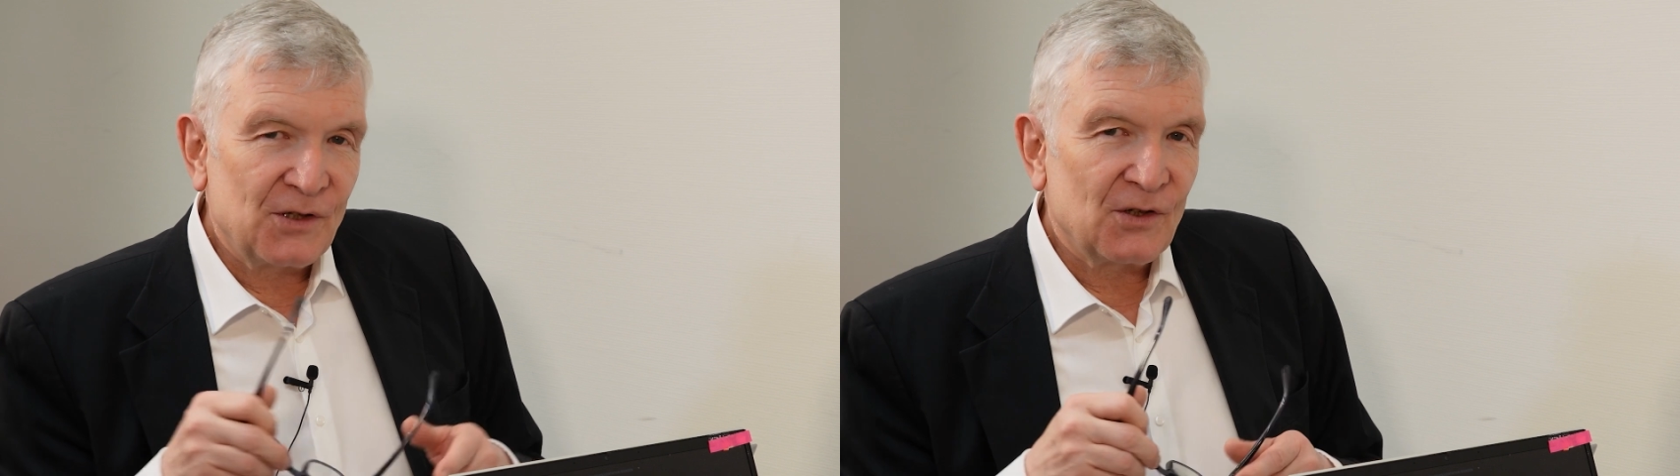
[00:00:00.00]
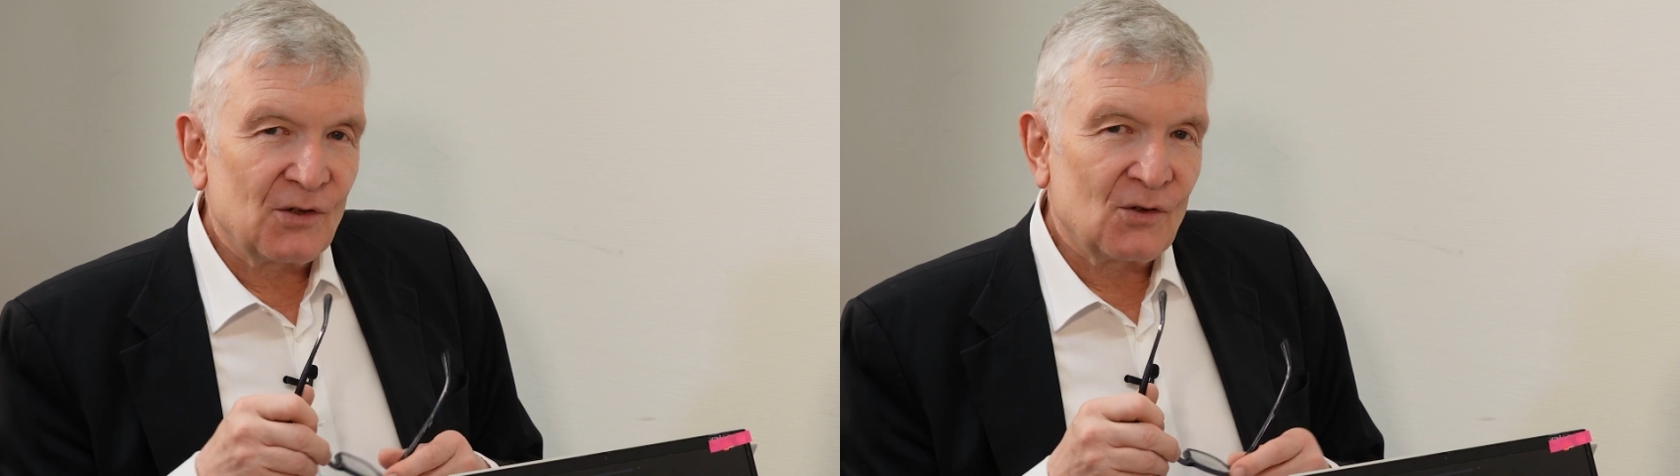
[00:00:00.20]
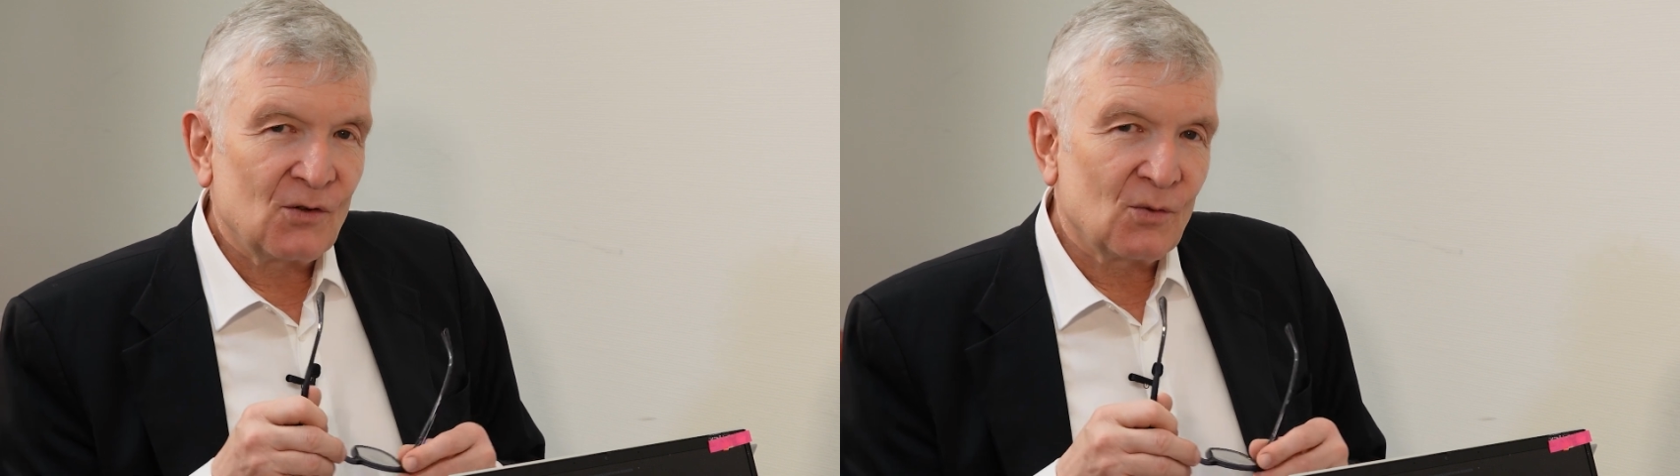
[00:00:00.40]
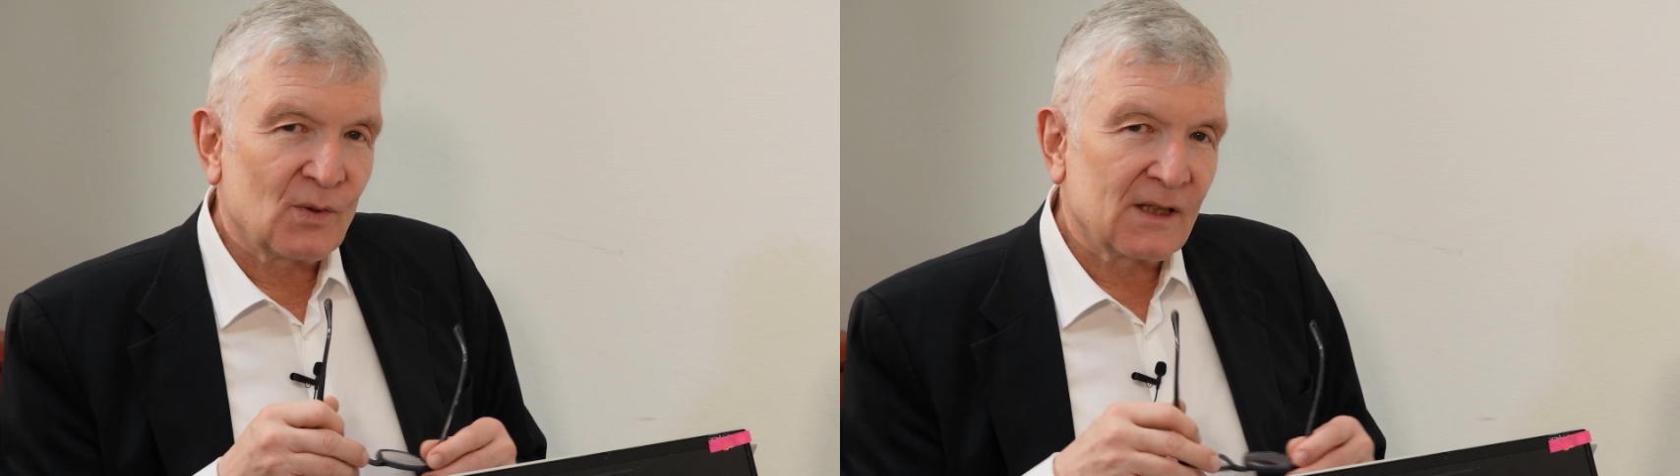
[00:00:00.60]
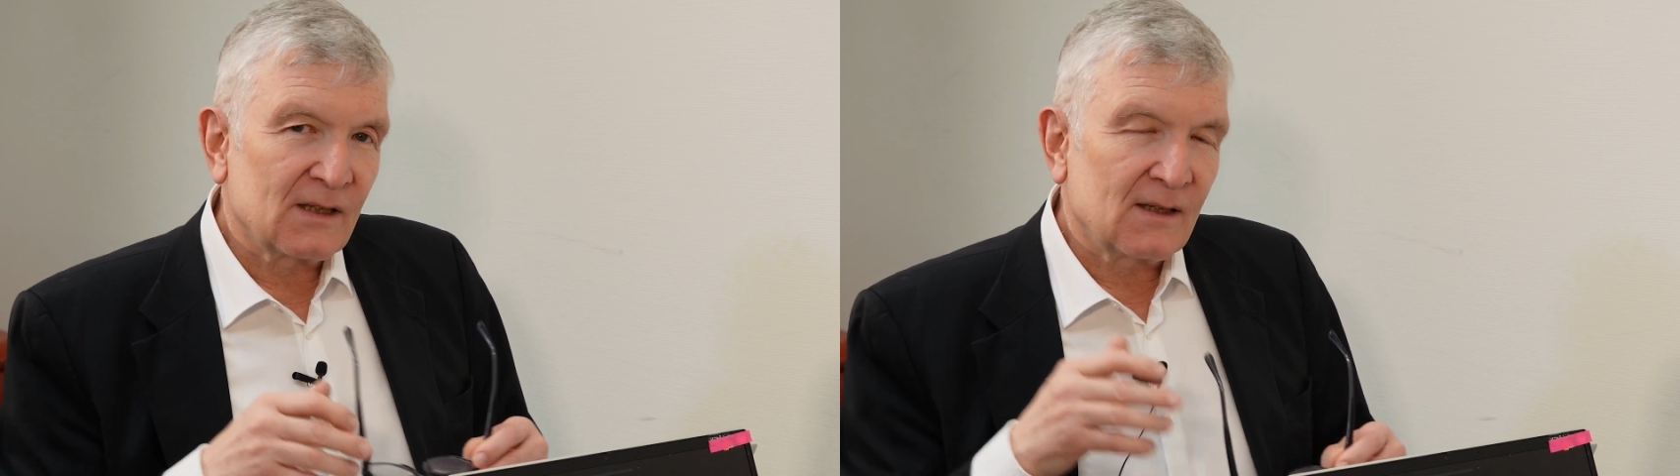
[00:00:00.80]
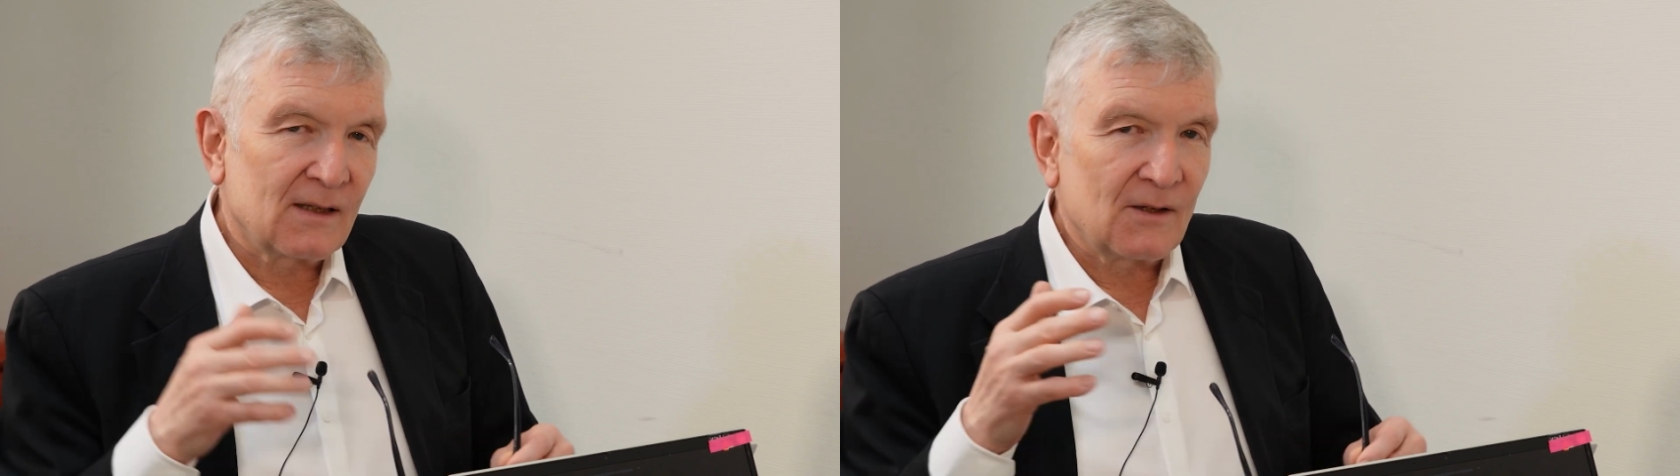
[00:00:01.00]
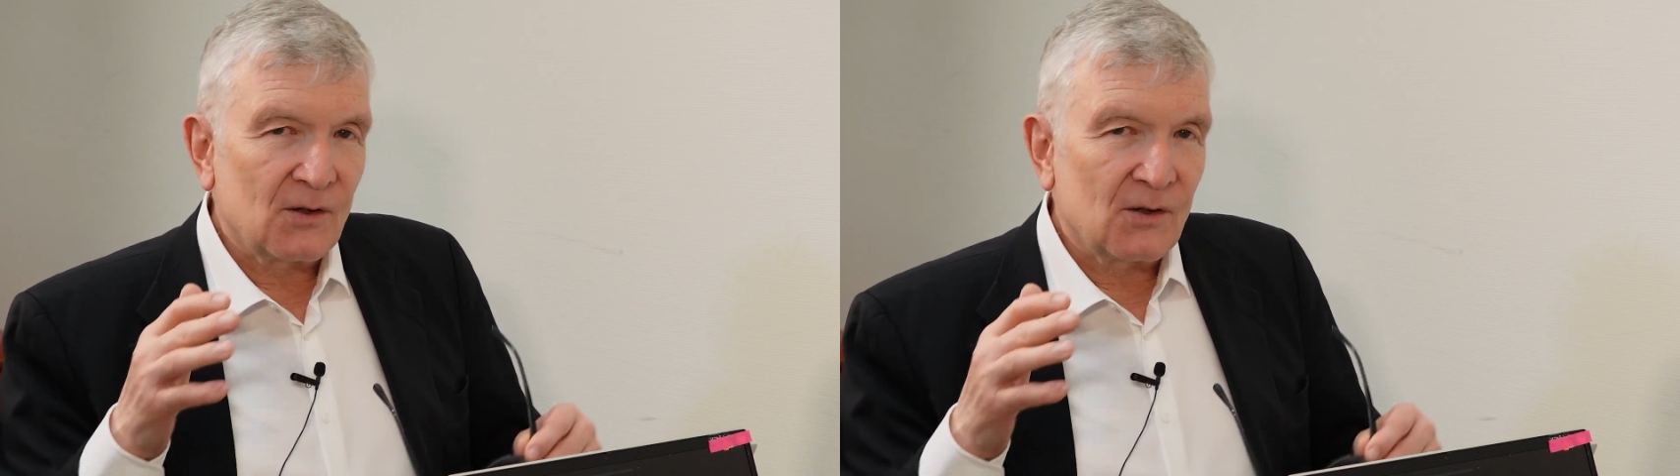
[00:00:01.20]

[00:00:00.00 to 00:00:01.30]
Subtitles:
you with,